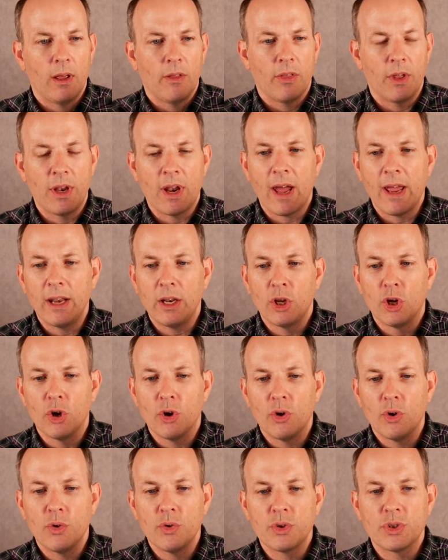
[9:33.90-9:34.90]
The knight
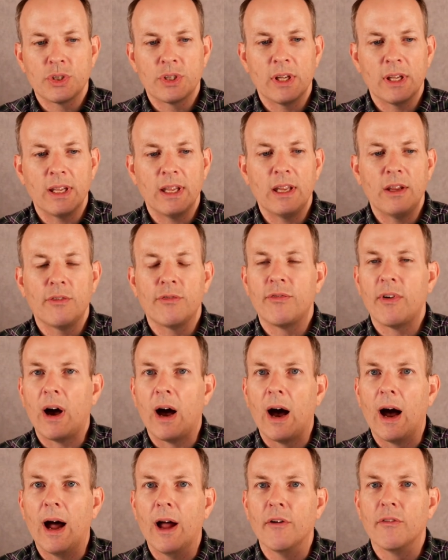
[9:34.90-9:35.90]
goes to e
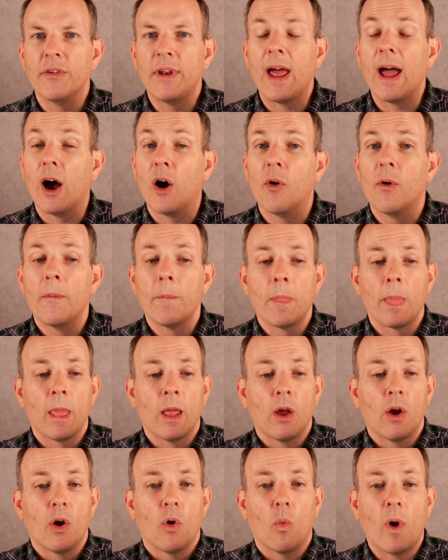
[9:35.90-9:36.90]
five. Now,
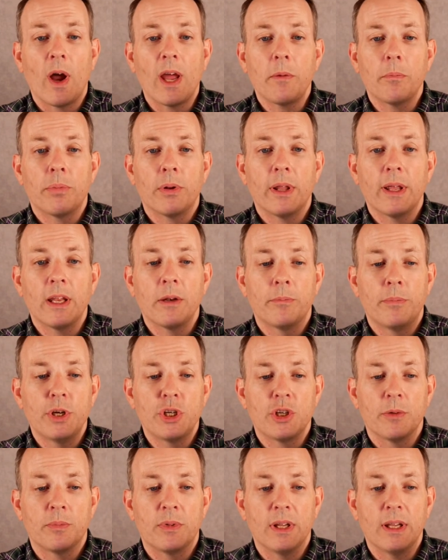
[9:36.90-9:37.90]
White played
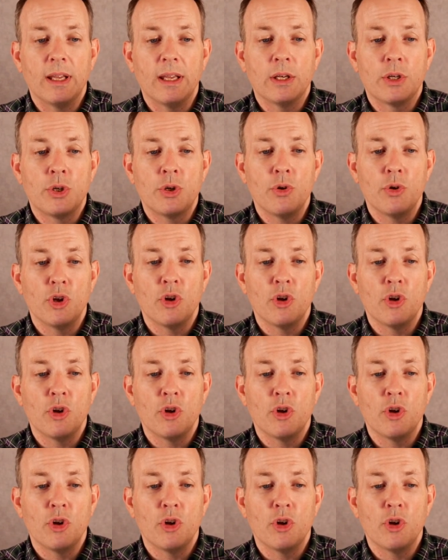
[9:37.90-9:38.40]
bishop to e two.